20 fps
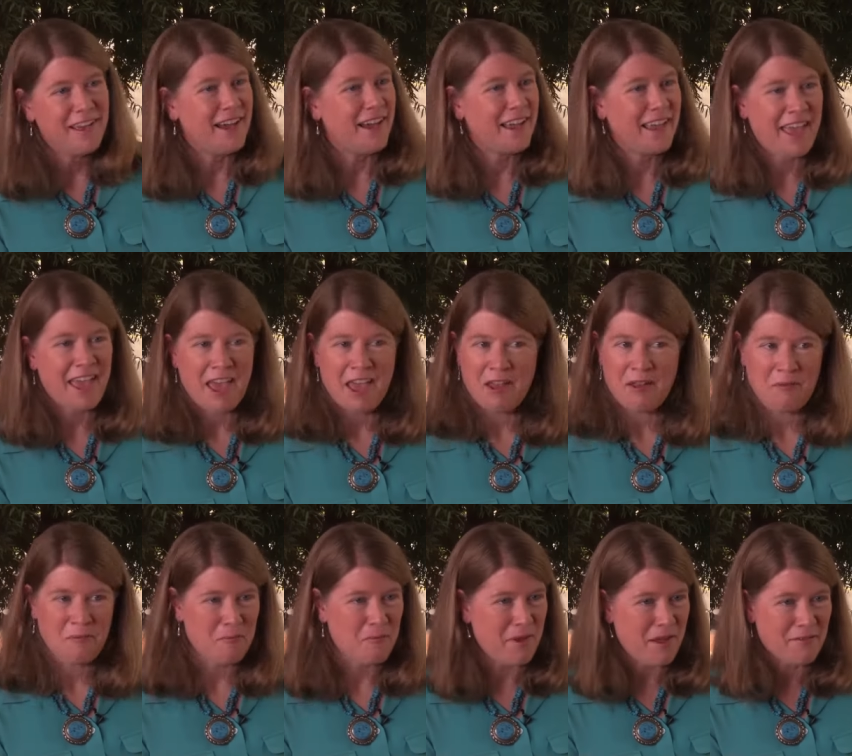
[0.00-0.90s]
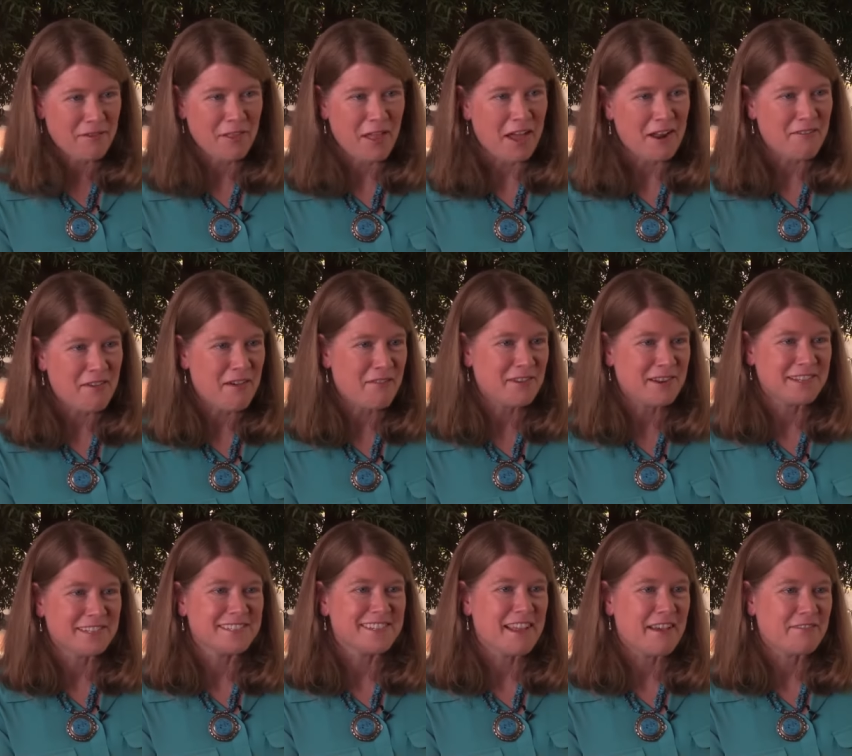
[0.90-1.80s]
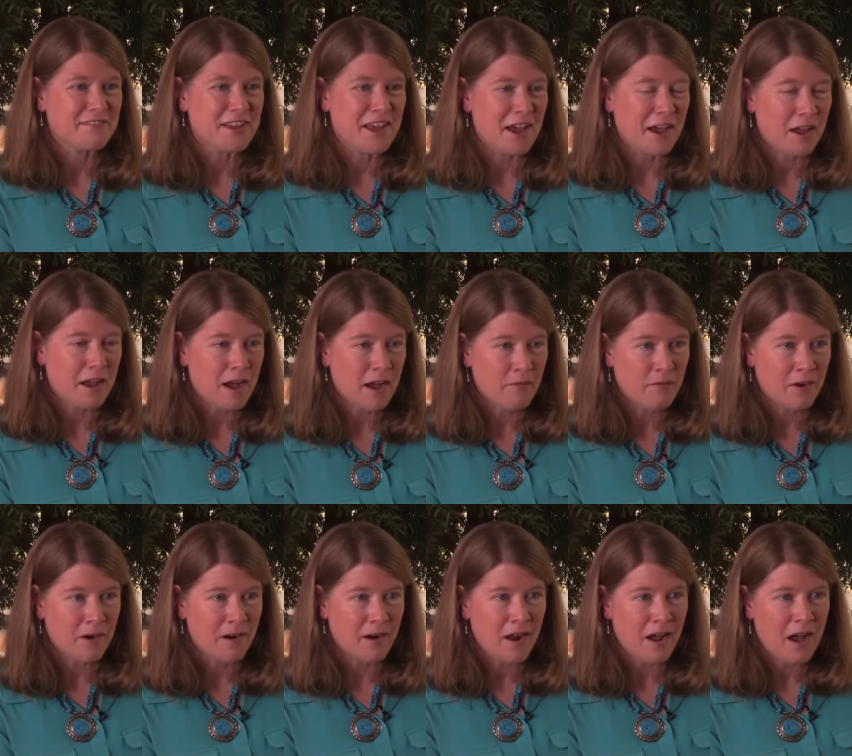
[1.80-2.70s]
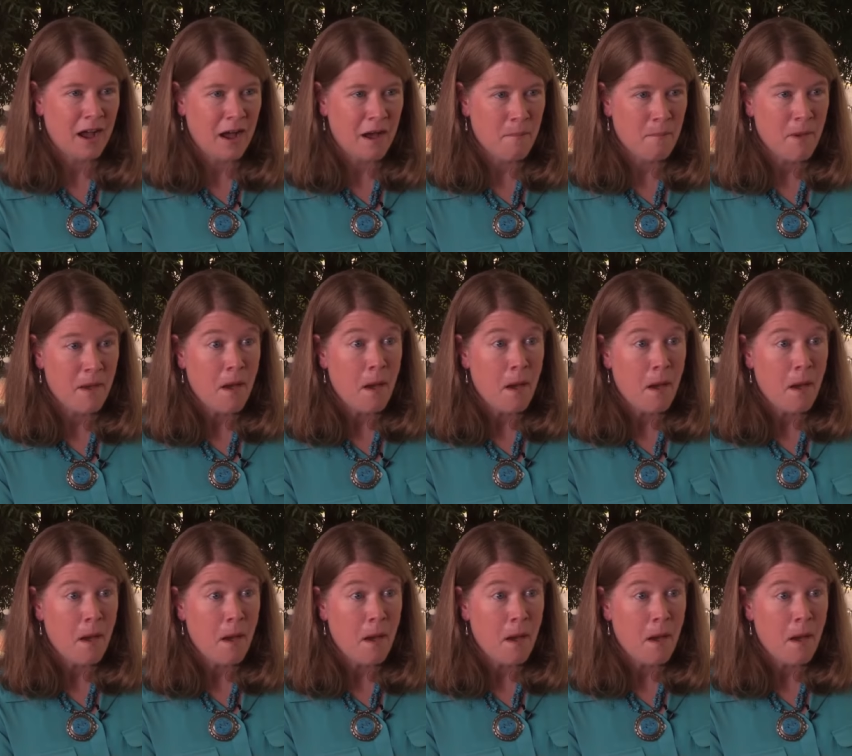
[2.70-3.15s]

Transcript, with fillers: Again, we have a lot of evidence left to uncover, um,